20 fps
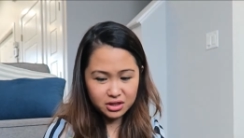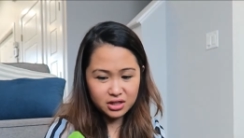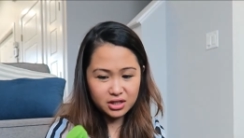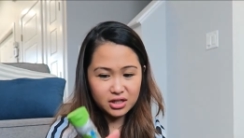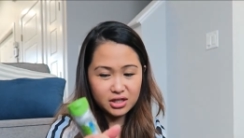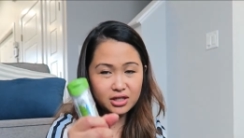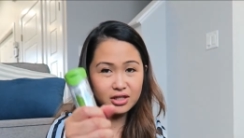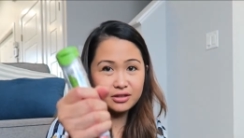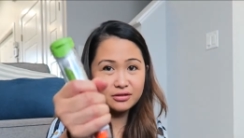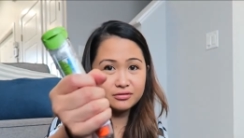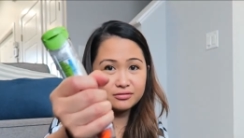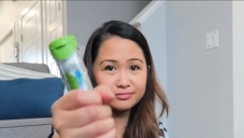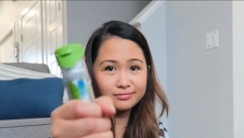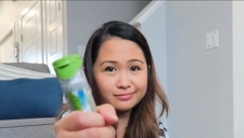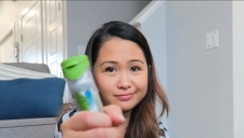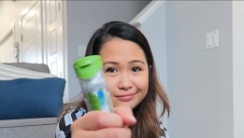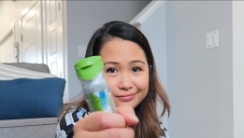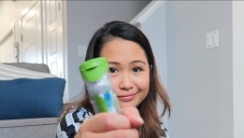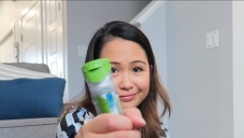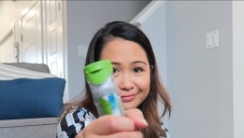See?
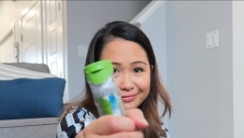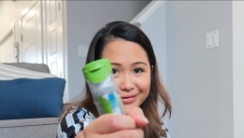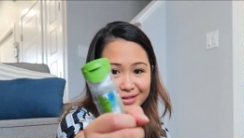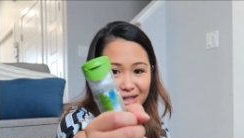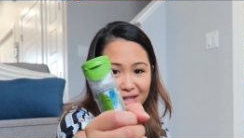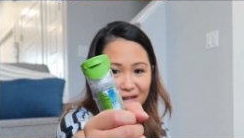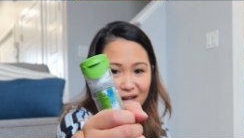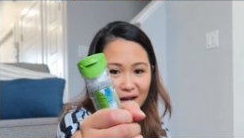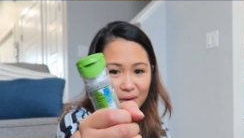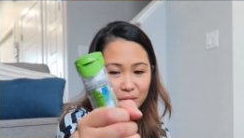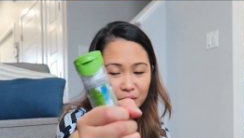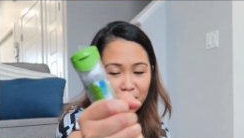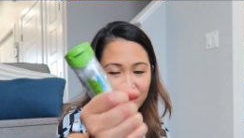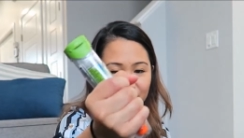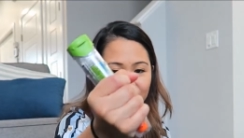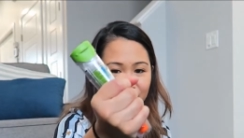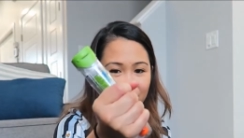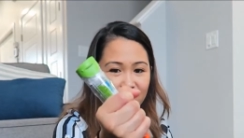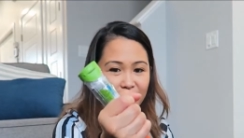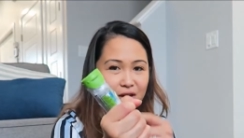I'm
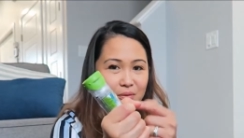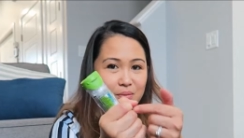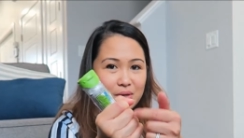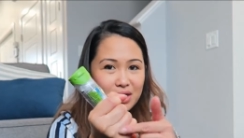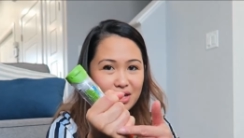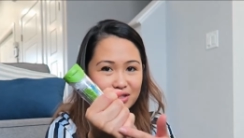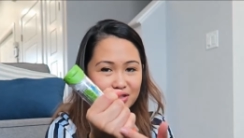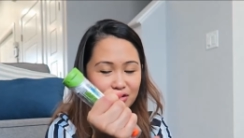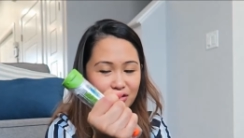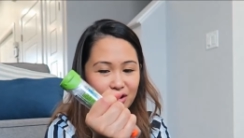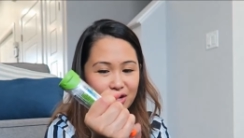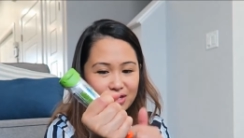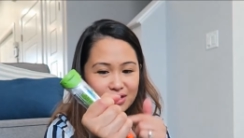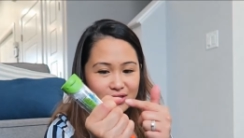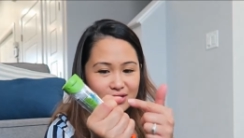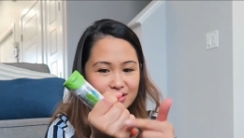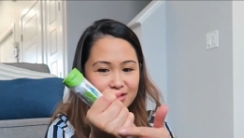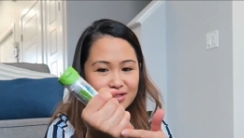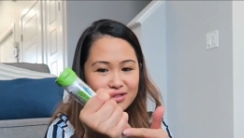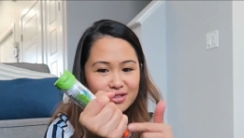covering it because
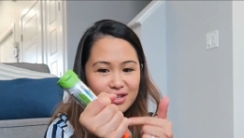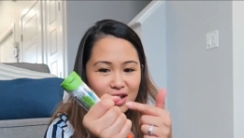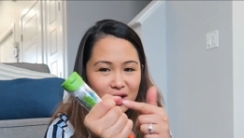Grayson's